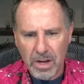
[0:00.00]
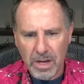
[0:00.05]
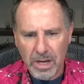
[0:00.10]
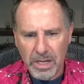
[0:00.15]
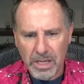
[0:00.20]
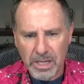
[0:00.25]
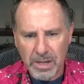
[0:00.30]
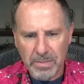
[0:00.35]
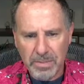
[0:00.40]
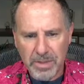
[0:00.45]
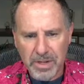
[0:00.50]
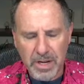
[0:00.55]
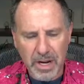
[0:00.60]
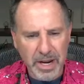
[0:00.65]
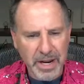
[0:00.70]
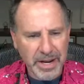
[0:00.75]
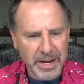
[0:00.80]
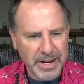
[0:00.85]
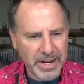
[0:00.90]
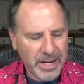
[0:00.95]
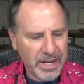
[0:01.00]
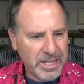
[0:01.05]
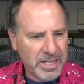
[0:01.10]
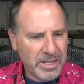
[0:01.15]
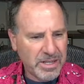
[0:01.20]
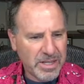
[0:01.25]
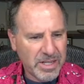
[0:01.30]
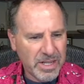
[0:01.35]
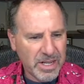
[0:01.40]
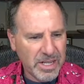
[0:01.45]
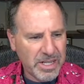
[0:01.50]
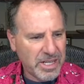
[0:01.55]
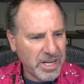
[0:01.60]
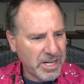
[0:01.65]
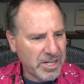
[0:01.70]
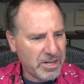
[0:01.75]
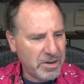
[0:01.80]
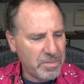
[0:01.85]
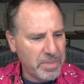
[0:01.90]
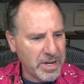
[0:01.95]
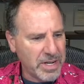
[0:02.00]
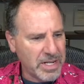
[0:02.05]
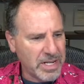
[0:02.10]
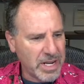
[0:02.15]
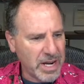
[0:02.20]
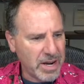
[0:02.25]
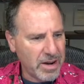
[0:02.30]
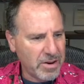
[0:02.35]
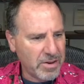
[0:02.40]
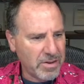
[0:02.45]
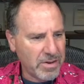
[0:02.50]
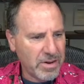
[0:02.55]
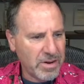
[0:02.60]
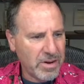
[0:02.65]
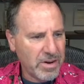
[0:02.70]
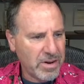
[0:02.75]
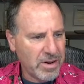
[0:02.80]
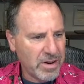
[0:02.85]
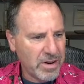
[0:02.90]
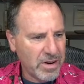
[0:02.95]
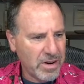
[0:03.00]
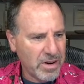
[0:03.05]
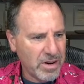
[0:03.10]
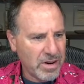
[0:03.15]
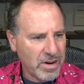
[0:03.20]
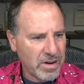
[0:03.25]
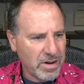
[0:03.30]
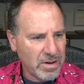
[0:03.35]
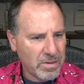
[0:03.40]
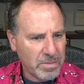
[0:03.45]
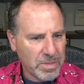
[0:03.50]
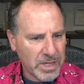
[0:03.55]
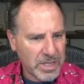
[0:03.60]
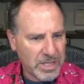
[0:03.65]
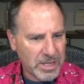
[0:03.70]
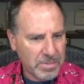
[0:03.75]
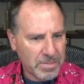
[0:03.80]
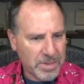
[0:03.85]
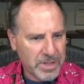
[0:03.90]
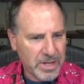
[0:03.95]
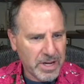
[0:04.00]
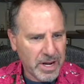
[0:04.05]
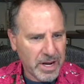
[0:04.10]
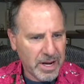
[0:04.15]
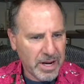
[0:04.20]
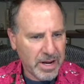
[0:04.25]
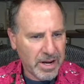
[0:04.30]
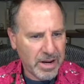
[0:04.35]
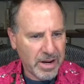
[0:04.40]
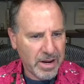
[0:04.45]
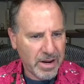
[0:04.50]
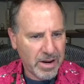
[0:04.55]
It's up today. It's actually been down, but it's up today.